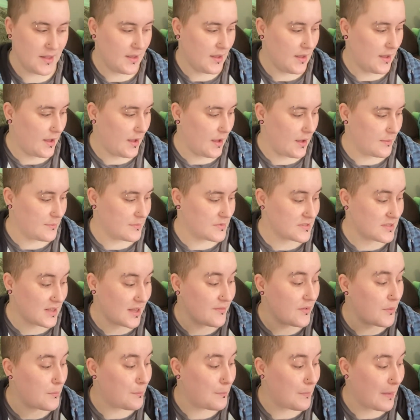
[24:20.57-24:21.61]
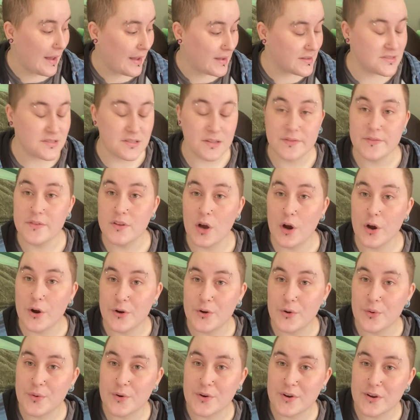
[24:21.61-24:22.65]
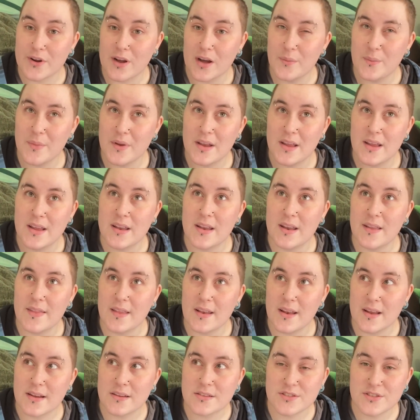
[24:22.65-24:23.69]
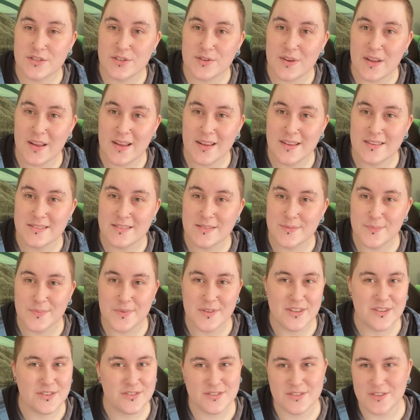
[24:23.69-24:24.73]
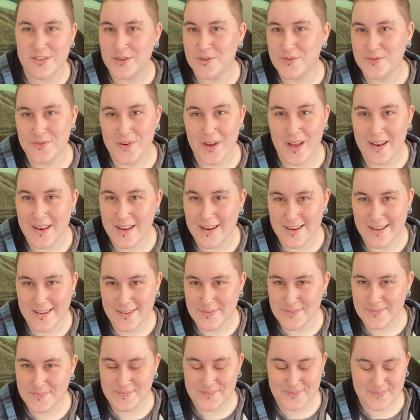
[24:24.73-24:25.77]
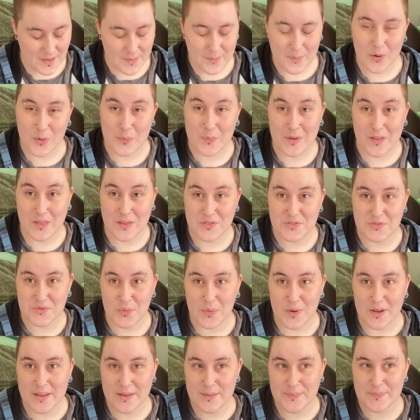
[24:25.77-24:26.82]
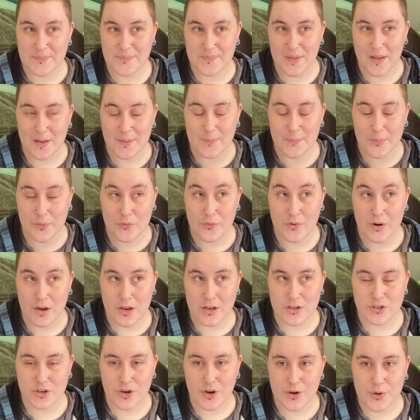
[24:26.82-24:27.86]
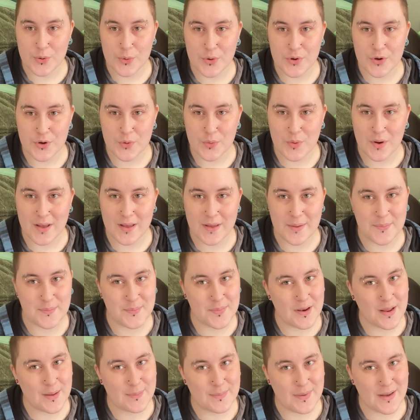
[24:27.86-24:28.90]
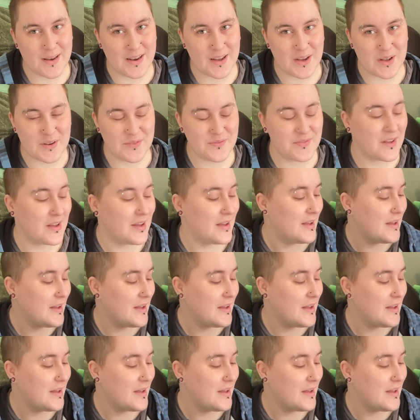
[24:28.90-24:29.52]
Because I have a massive yarn order coming in the next 2 days, but there's no red in it. I'm hoping there's white. I'm pretty sure I ordered white. I might not have.